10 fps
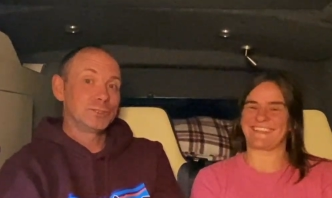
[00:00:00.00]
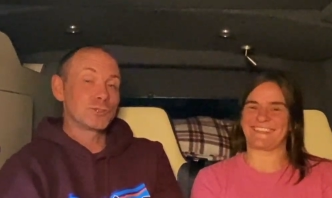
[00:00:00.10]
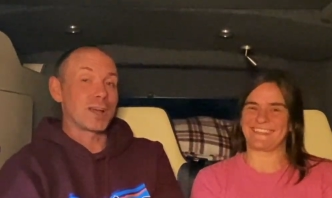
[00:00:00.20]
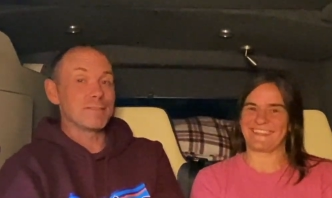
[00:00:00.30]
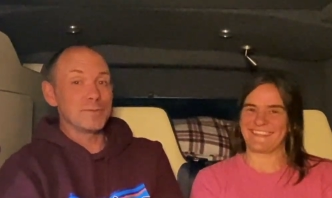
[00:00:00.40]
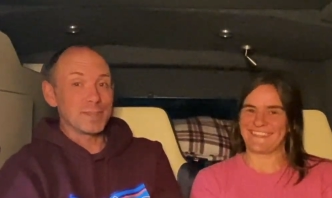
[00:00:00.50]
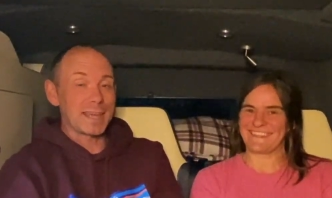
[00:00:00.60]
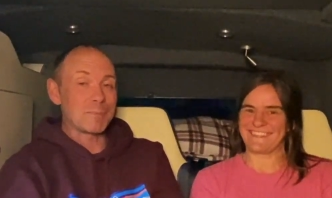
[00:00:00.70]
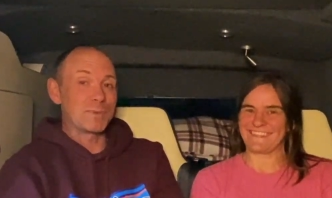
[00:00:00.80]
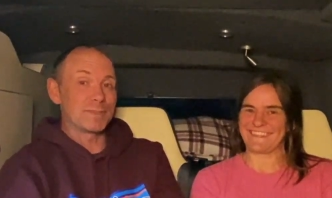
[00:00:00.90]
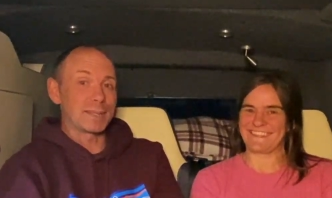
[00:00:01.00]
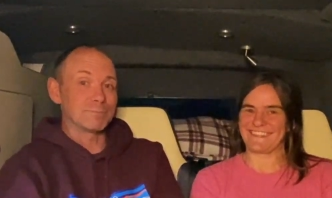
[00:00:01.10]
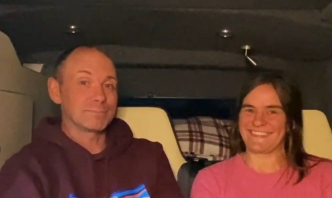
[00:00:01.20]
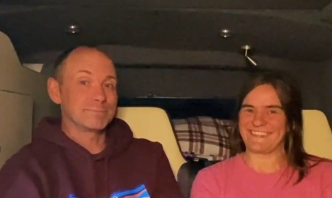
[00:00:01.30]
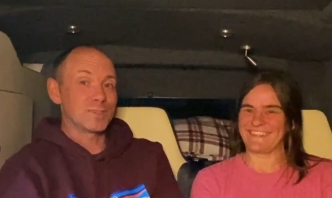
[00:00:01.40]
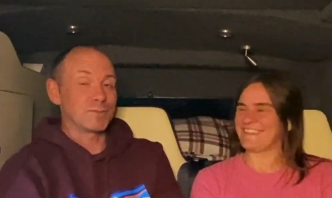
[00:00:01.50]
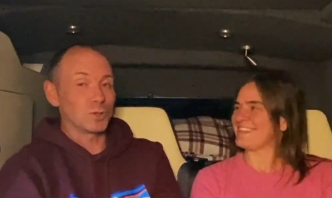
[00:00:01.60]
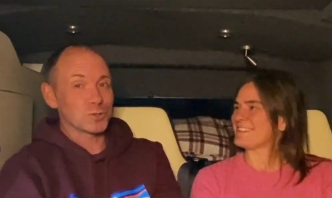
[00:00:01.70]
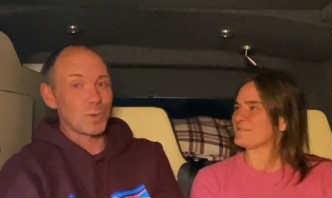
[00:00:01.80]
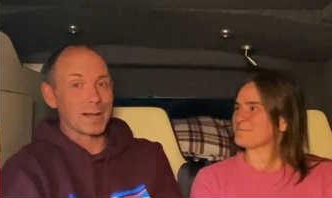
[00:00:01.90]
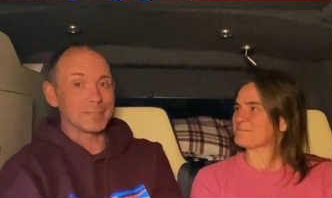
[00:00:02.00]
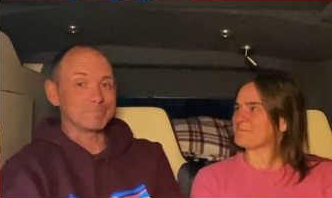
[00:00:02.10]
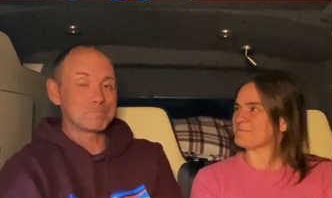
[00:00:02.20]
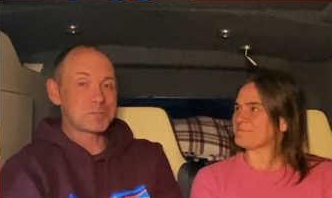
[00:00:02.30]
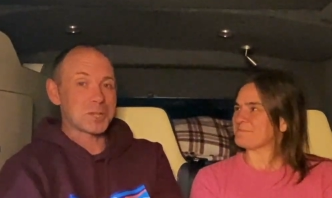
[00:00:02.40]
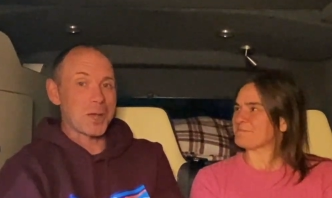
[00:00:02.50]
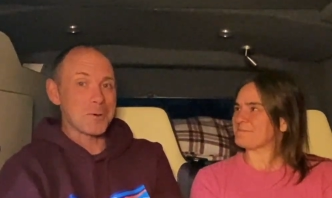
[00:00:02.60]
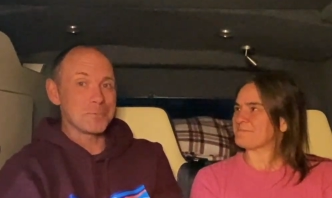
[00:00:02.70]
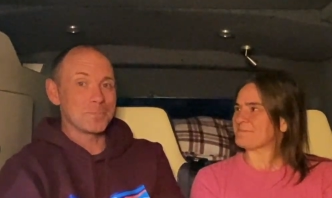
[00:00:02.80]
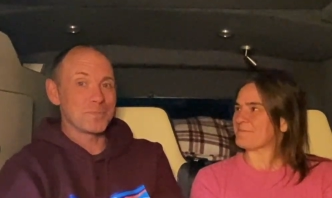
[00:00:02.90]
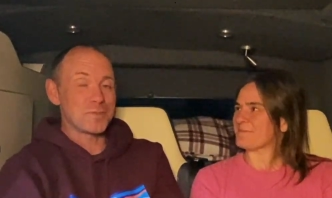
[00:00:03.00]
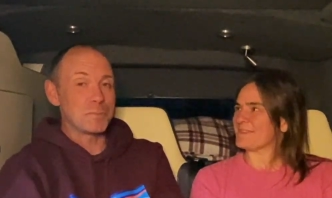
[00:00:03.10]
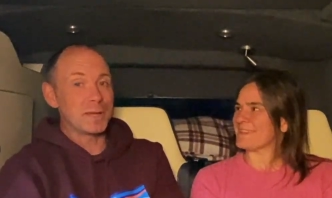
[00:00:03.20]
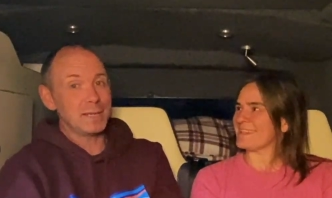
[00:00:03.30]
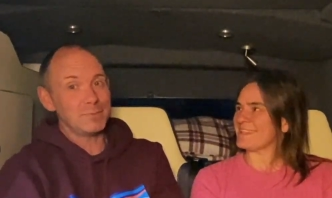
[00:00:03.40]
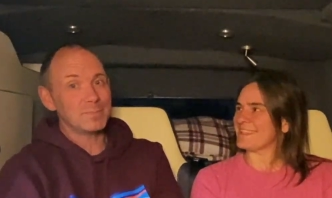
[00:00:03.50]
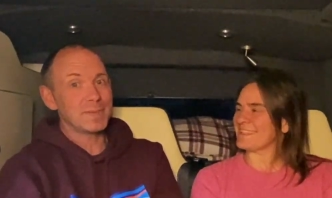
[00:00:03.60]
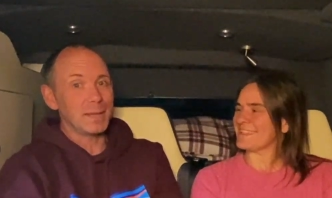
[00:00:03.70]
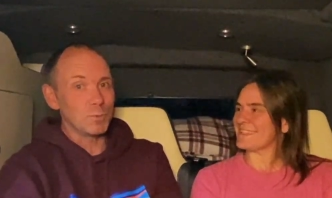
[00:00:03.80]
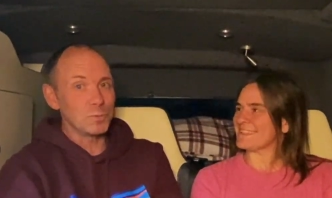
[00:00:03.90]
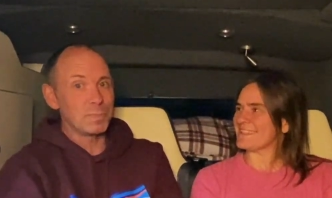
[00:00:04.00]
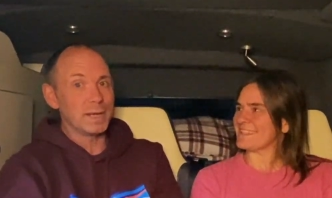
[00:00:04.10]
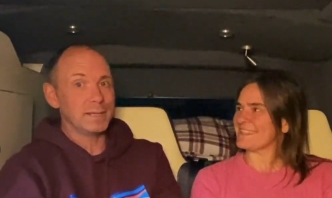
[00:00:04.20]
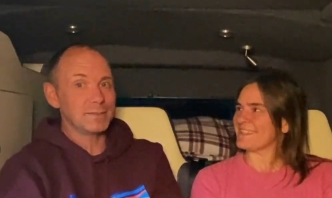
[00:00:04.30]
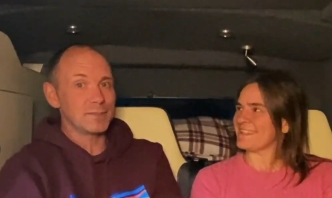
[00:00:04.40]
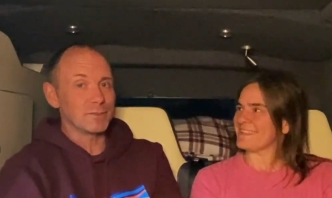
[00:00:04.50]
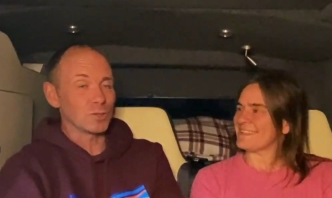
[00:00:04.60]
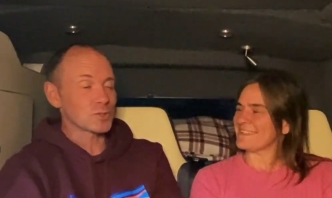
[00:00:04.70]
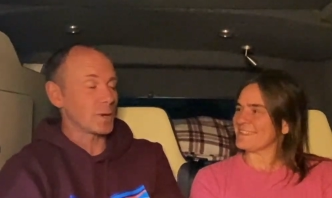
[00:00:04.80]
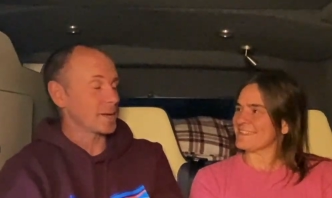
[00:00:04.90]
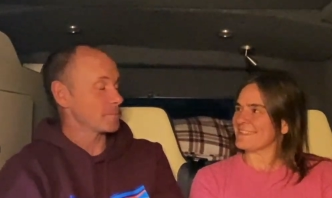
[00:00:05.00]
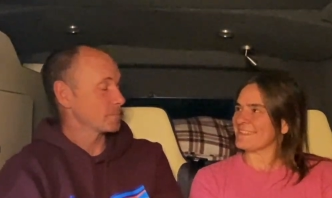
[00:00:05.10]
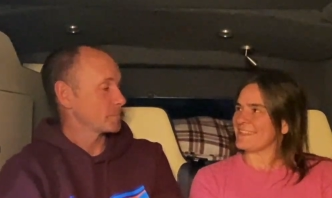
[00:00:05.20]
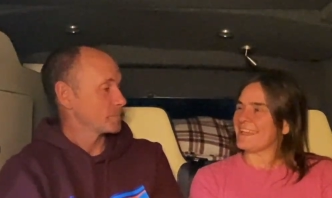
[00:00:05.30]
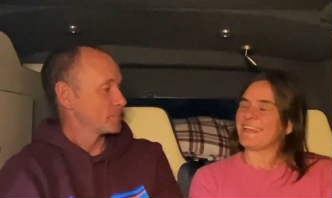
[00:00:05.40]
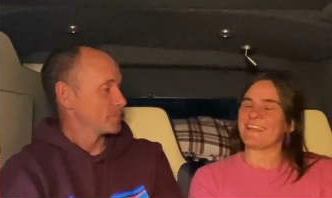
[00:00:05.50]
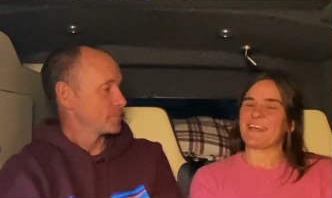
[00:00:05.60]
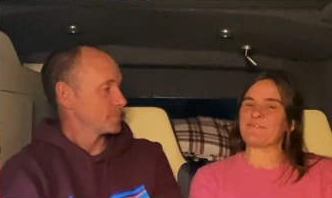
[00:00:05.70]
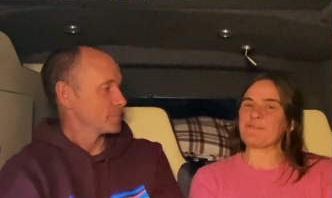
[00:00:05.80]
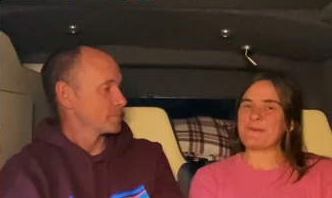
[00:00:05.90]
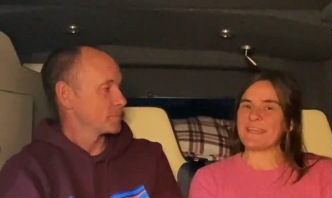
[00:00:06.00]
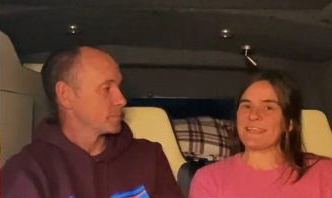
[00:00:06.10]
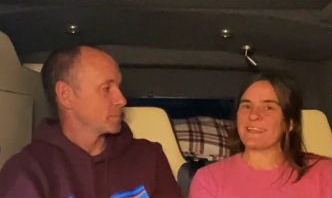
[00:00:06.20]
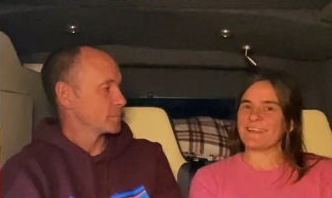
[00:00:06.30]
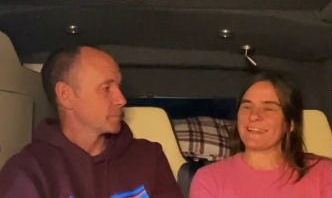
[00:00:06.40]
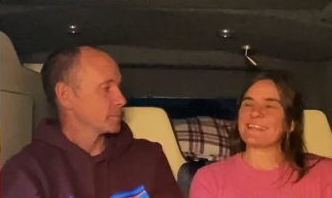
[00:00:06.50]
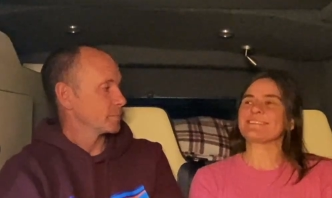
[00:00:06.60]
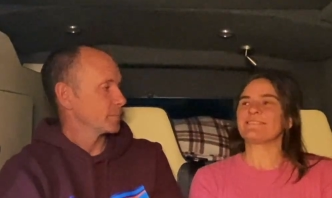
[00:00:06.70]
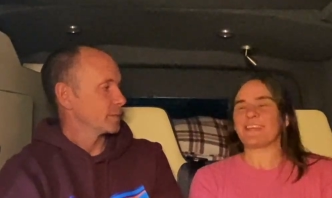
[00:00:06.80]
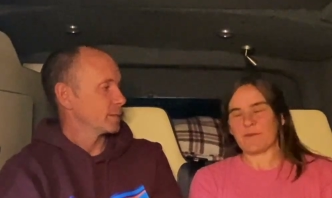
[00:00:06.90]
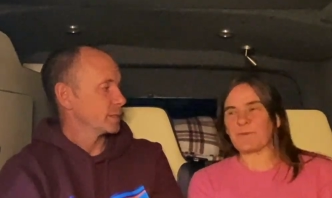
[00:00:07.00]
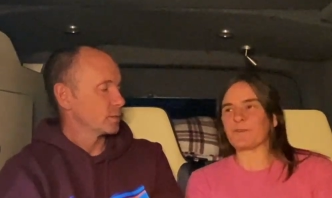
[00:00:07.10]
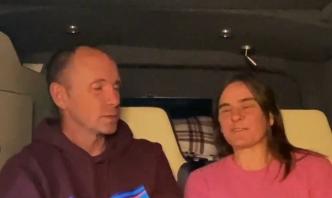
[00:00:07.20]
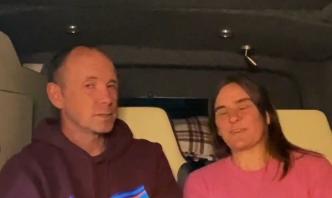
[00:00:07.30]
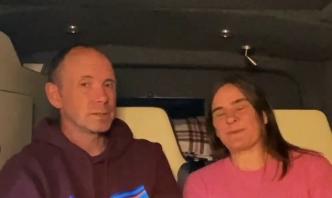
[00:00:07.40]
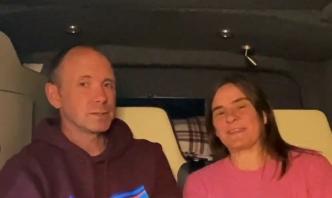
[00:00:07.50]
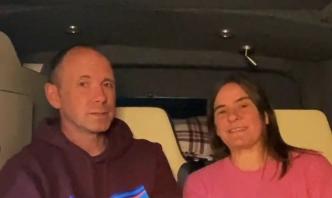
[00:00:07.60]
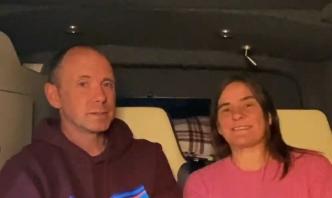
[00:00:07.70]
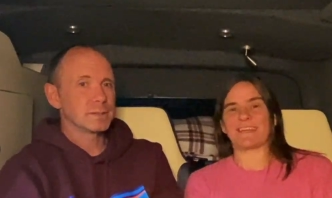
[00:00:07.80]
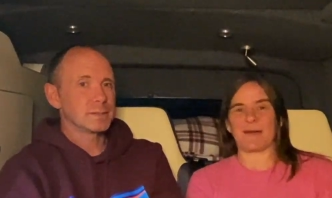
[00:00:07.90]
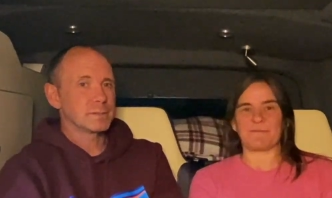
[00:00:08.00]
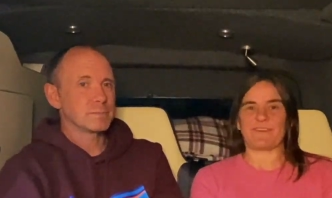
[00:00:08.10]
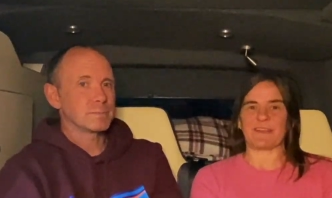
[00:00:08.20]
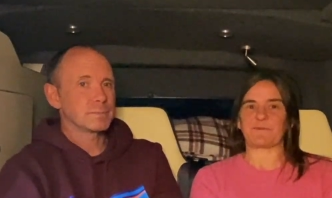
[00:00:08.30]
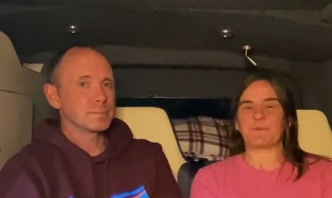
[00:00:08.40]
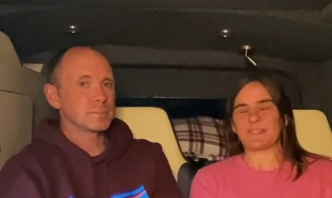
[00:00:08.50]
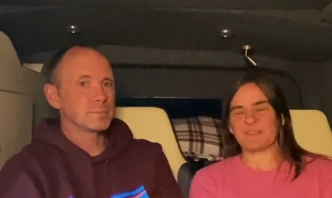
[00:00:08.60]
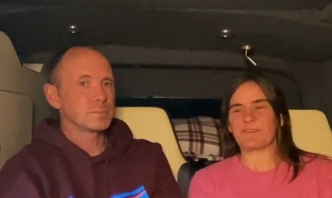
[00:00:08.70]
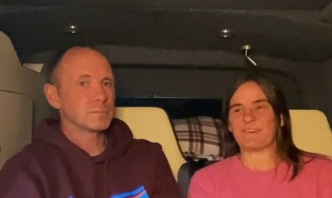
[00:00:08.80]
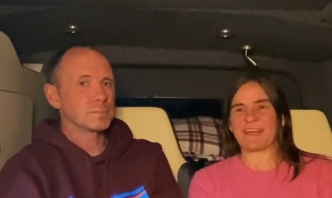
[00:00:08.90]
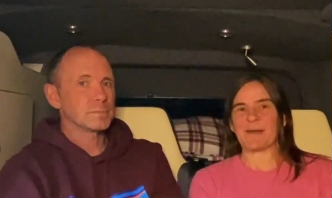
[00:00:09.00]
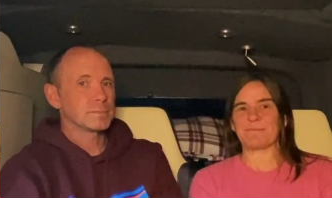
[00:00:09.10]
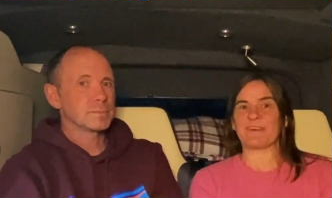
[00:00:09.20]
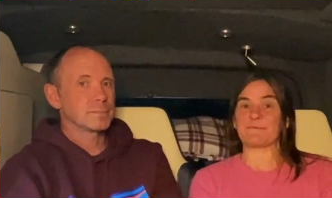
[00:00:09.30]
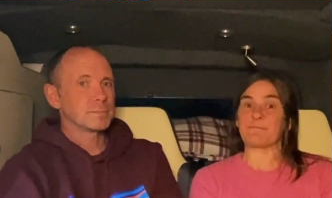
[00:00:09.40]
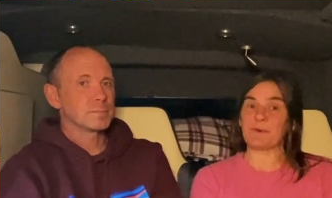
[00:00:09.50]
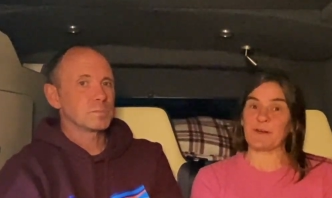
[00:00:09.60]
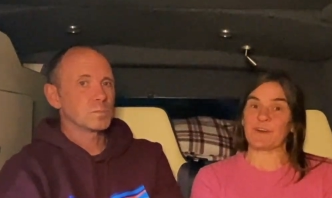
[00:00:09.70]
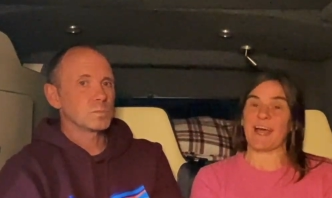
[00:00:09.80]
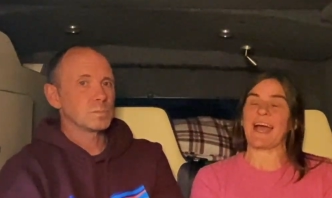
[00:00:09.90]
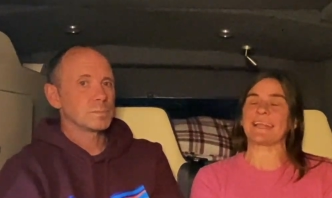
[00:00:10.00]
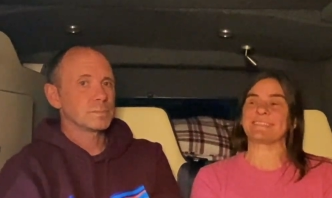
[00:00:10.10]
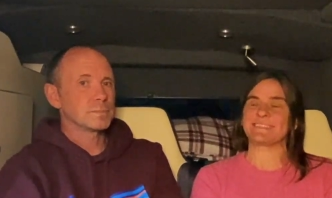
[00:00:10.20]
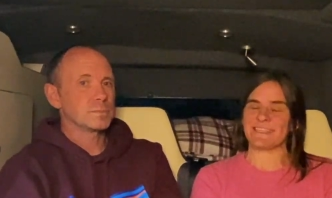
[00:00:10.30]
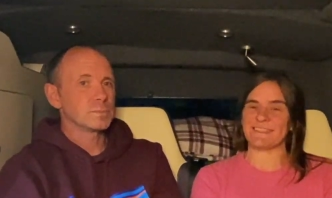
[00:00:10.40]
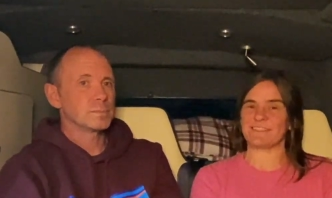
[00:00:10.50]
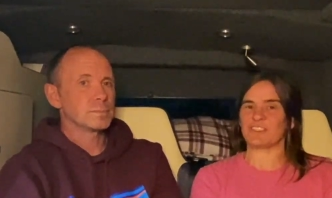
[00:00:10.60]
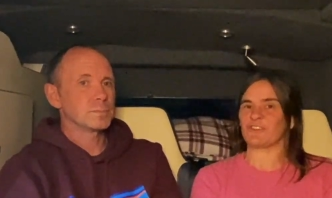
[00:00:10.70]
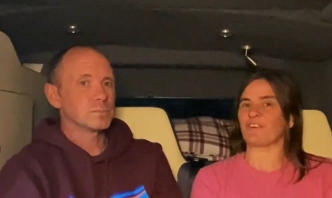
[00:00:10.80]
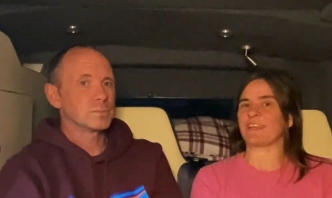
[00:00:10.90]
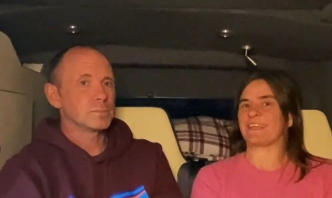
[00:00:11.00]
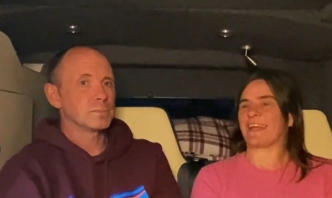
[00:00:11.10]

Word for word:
Speaker 1: driving the camper van, the Volkswagen. So, for me, it would be the Volkswagen.
Speaker 2: And for me, it will also be the camper van. We do love our camper van, but I did enjoy